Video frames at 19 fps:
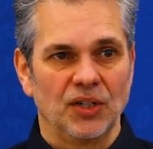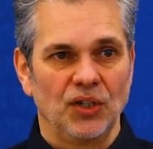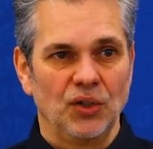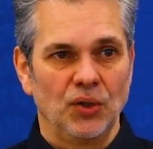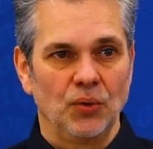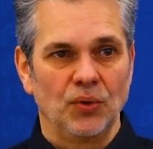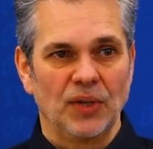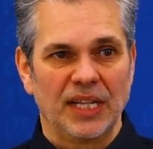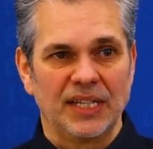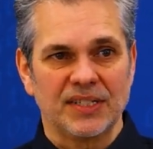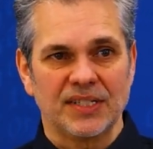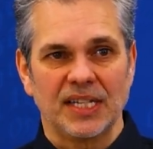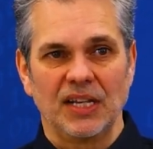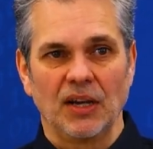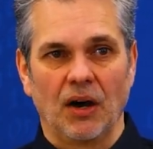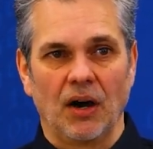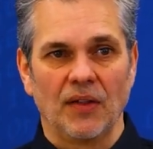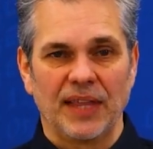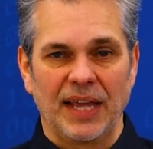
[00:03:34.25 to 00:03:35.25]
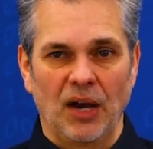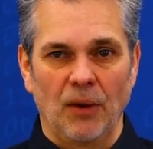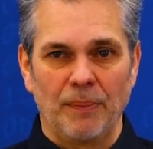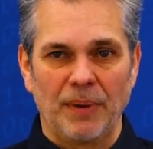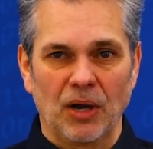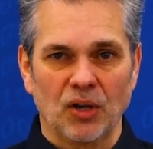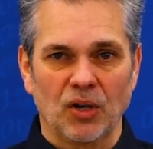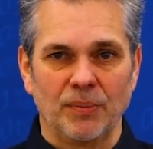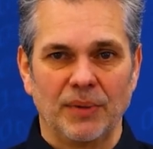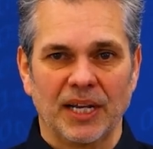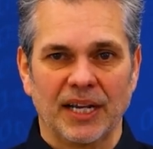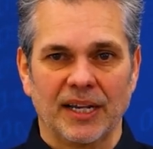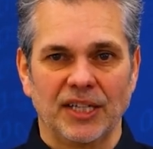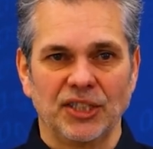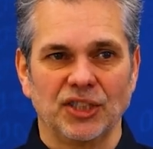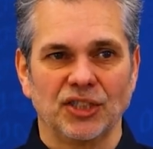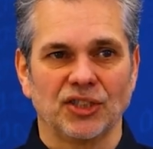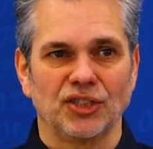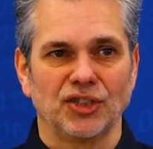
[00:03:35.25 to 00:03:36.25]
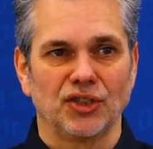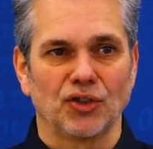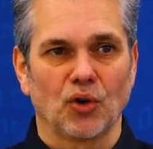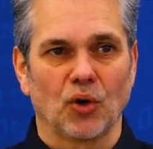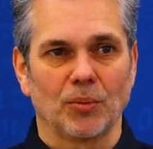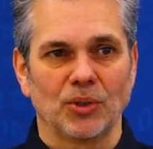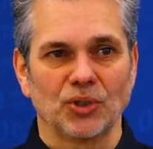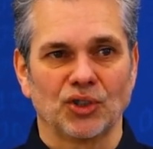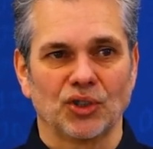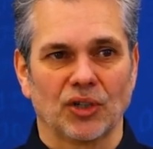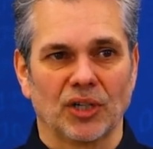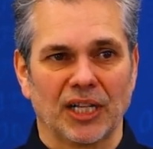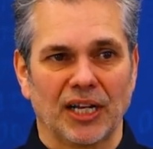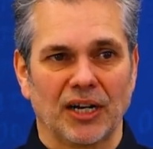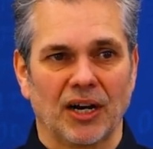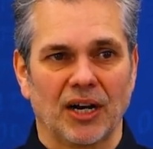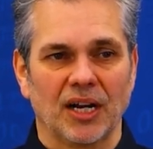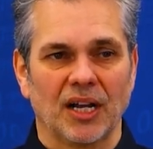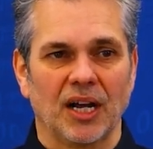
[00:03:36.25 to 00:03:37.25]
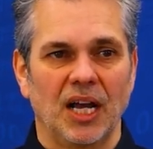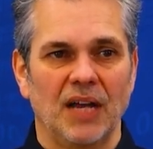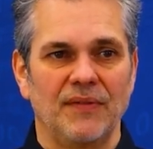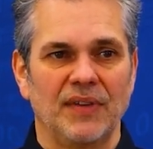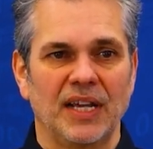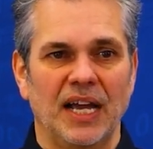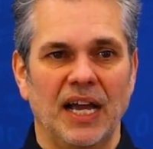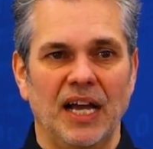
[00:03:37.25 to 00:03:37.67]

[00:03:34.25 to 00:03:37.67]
you then see all the outbound communications in your normal journaling and archiving,